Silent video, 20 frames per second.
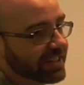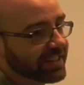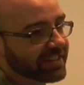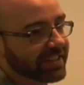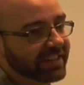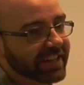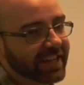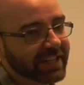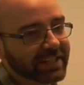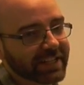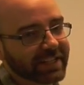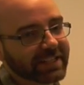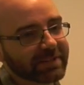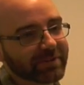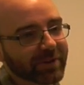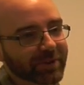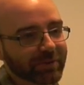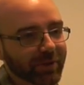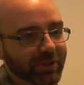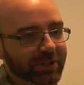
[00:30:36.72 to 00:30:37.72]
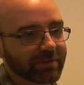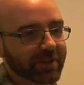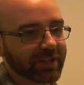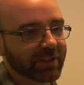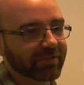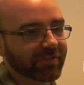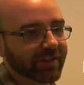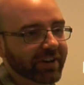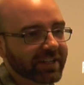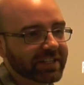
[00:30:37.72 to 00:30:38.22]
is that that's actually not supposed to make
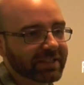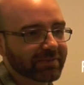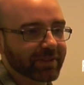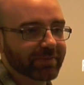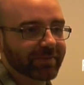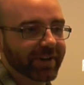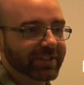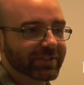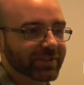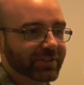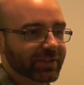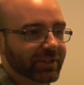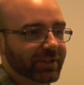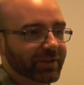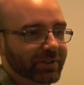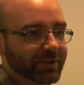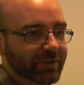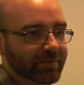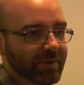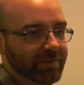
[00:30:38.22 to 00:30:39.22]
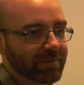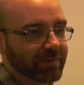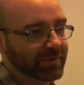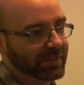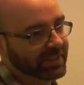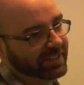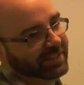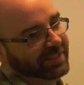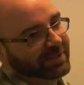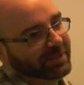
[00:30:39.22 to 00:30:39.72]
you faster, but it makes you slower. So maybe
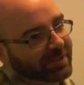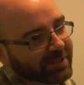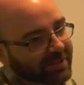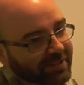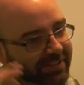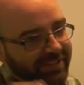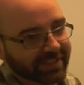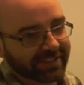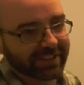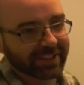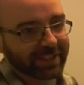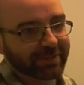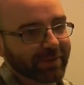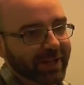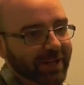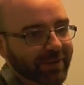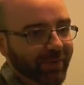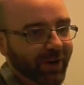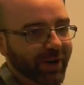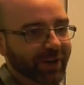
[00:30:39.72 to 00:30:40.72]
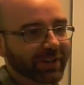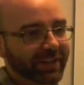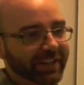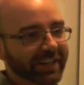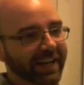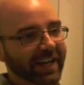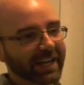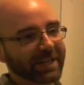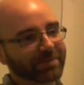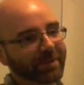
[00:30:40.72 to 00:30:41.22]
Matthias can
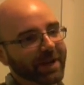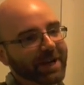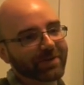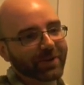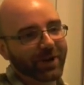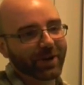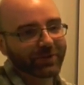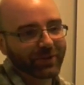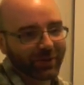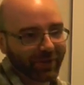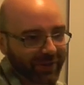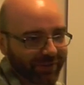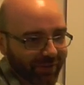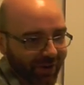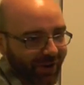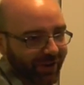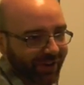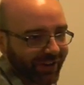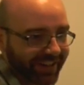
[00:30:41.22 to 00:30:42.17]
explain what I'm doing wrong.